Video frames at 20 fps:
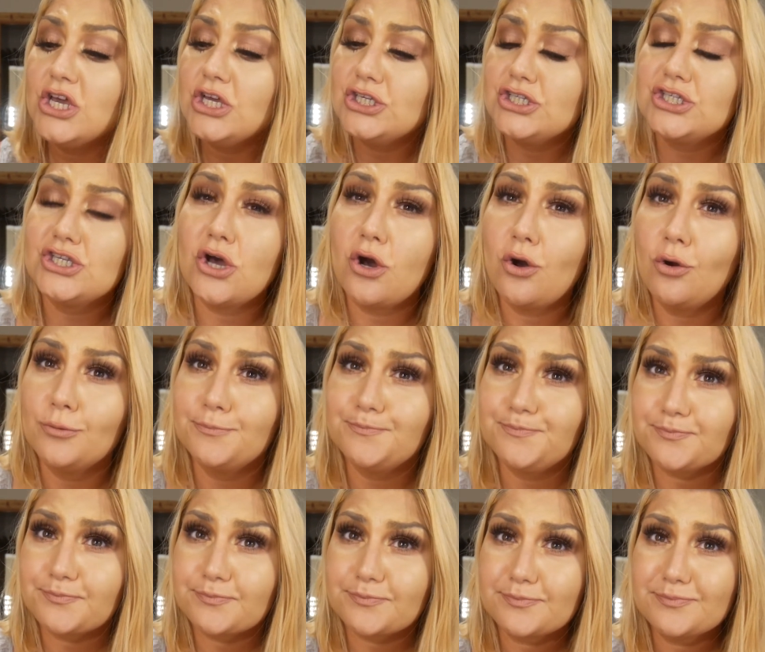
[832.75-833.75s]
So
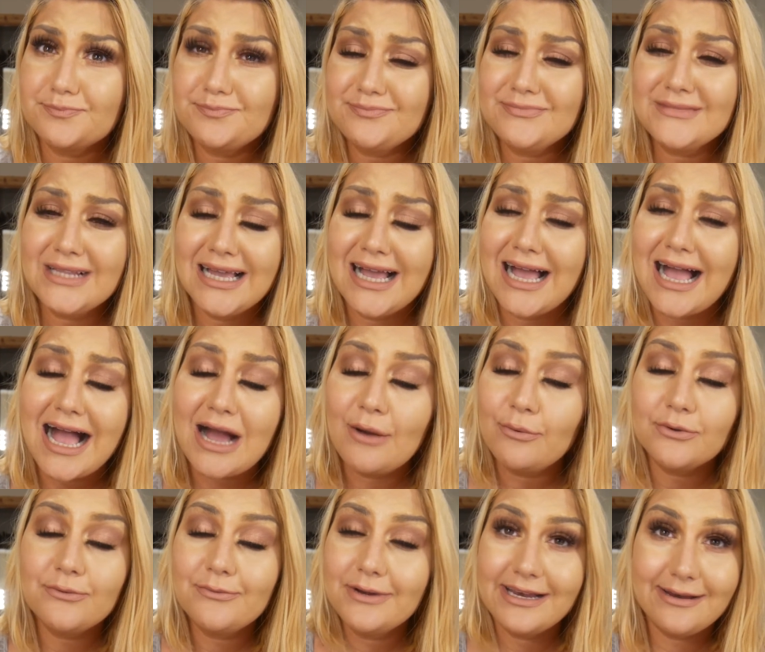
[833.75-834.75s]
I
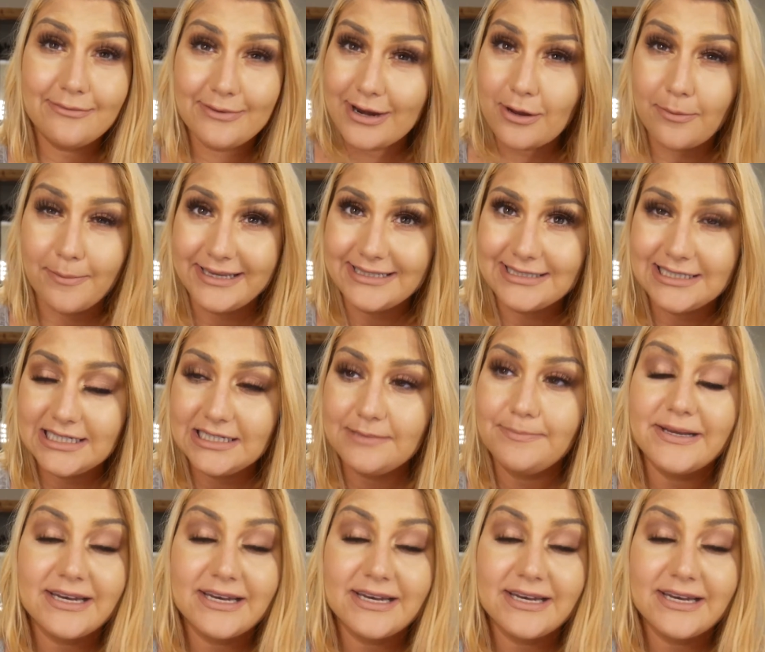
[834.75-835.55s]
wouldn't really recommend it.